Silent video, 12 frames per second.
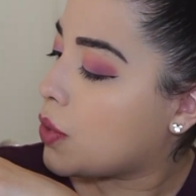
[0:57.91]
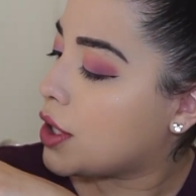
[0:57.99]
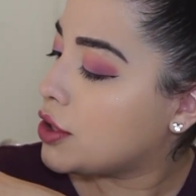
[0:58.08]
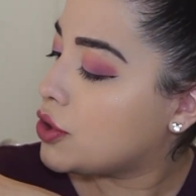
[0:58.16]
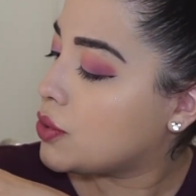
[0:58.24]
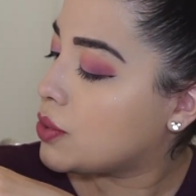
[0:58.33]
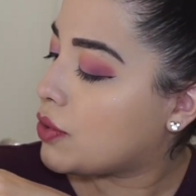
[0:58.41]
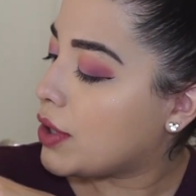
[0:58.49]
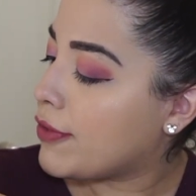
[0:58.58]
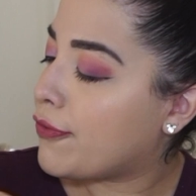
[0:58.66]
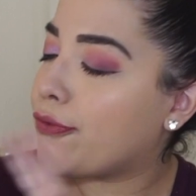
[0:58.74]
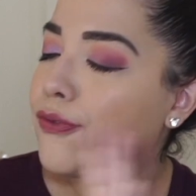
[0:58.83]
1 2
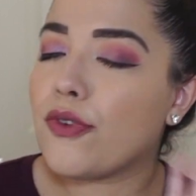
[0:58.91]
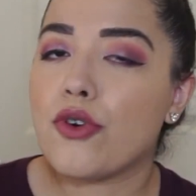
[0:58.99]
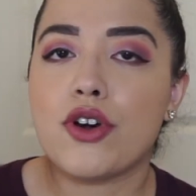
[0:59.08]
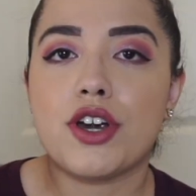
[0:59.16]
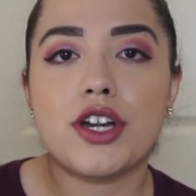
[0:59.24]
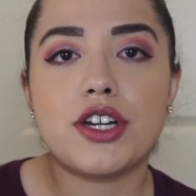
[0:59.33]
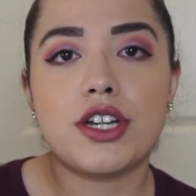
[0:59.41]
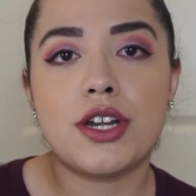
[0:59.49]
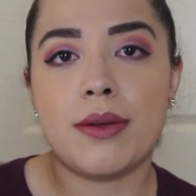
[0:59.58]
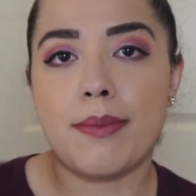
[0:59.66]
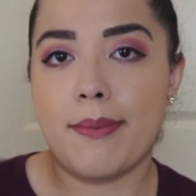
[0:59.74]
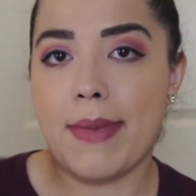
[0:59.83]
3 4
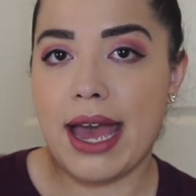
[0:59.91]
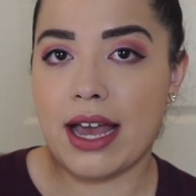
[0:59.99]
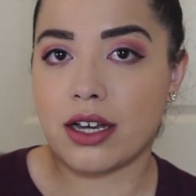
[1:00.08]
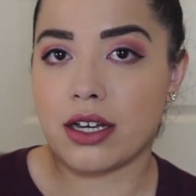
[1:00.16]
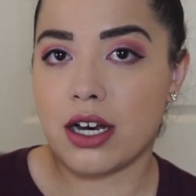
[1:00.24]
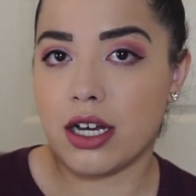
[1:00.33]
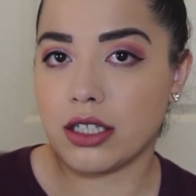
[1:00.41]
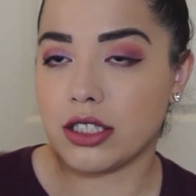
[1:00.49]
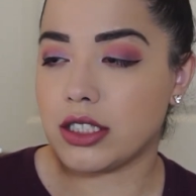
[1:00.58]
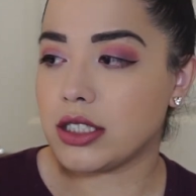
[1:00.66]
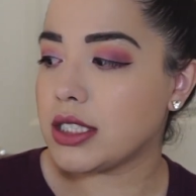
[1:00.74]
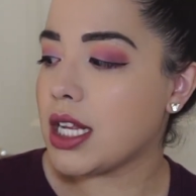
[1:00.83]
matte
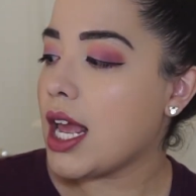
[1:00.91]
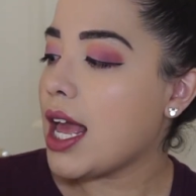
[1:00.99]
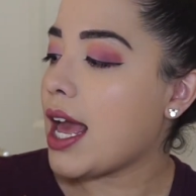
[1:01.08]
colors,